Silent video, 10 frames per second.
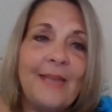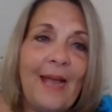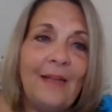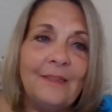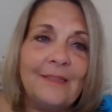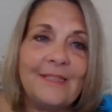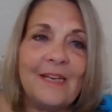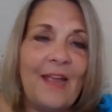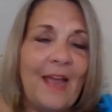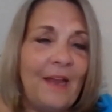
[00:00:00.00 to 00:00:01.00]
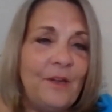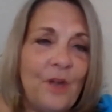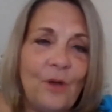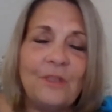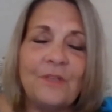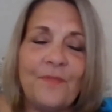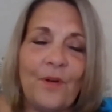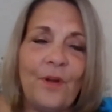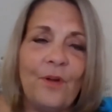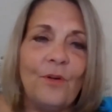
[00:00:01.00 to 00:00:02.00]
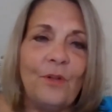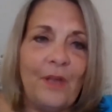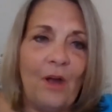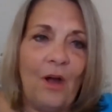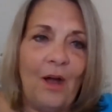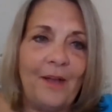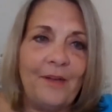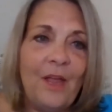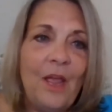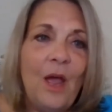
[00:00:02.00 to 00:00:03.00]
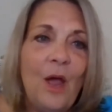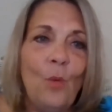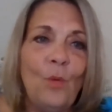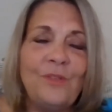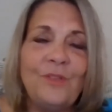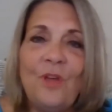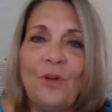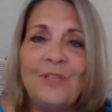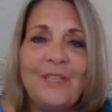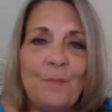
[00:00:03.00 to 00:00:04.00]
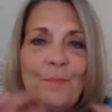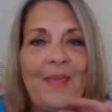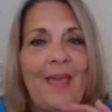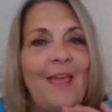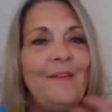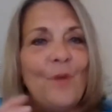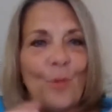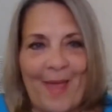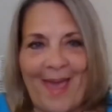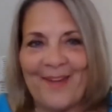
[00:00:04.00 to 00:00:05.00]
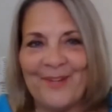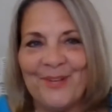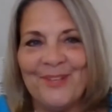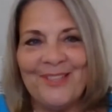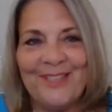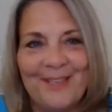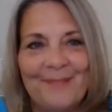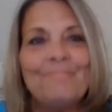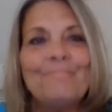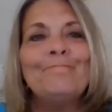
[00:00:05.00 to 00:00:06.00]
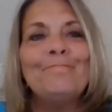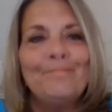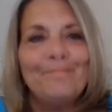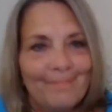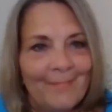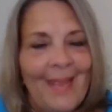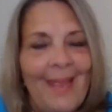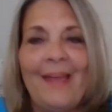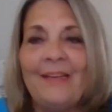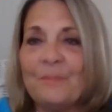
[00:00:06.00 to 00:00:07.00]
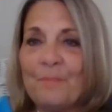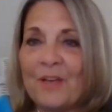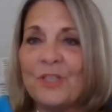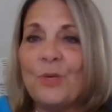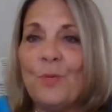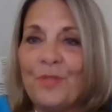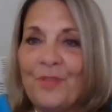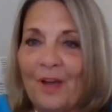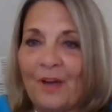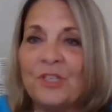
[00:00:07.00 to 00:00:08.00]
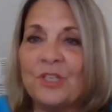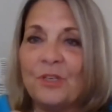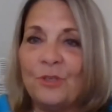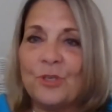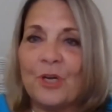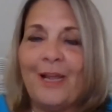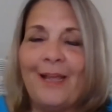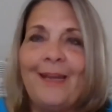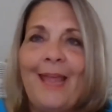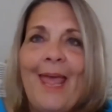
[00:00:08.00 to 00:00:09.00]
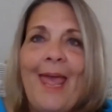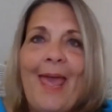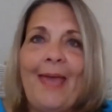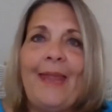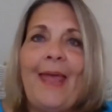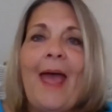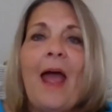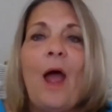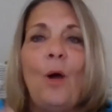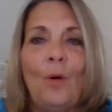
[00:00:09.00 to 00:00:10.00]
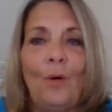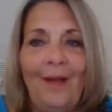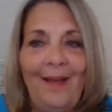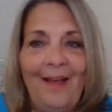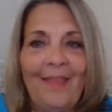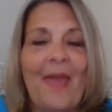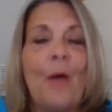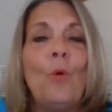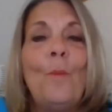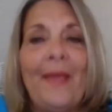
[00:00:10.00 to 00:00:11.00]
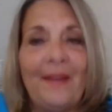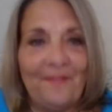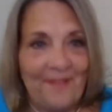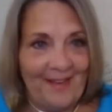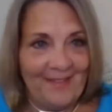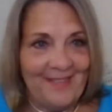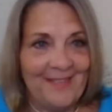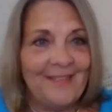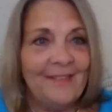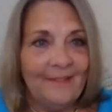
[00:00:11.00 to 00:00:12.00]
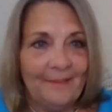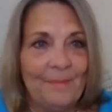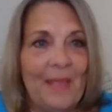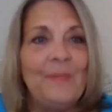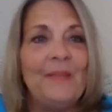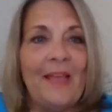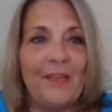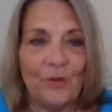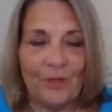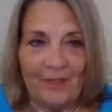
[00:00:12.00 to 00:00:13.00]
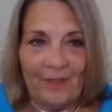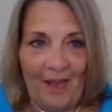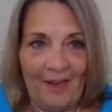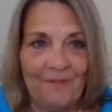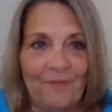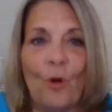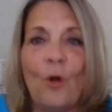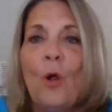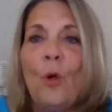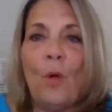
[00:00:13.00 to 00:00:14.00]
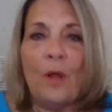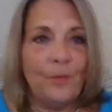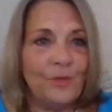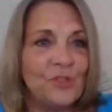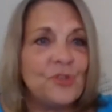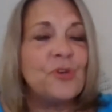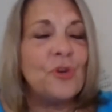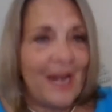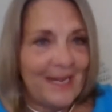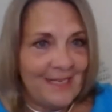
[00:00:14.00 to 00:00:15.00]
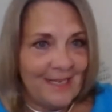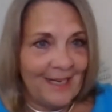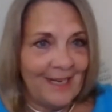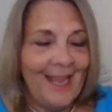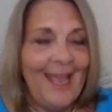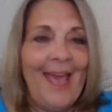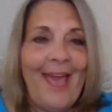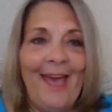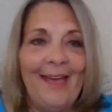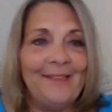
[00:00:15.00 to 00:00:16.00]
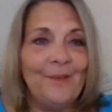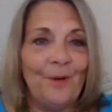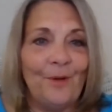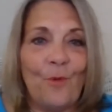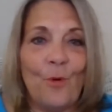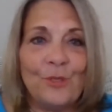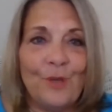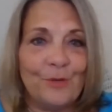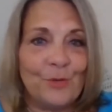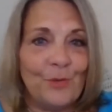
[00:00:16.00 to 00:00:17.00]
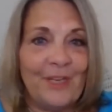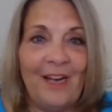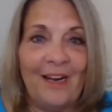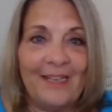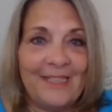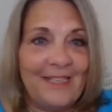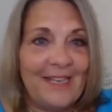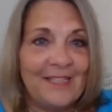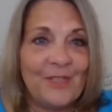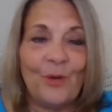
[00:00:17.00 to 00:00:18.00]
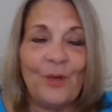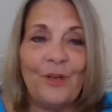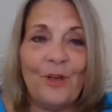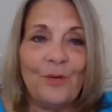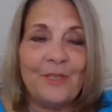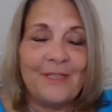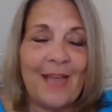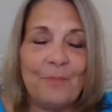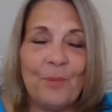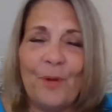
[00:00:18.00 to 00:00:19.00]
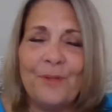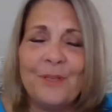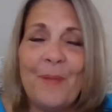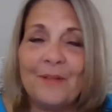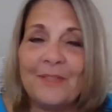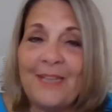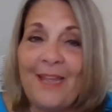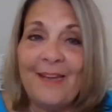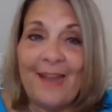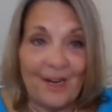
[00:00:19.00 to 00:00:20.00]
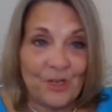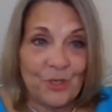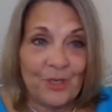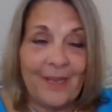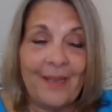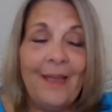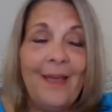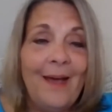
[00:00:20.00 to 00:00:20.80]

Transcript: talents that I noticed very early on was noticing behavior patterns, and especially with young children and how that will manifest maybe later in life or what it was trending. And of course, when I was really young, I didn't necessarily notice that. But when I was about 10, actually,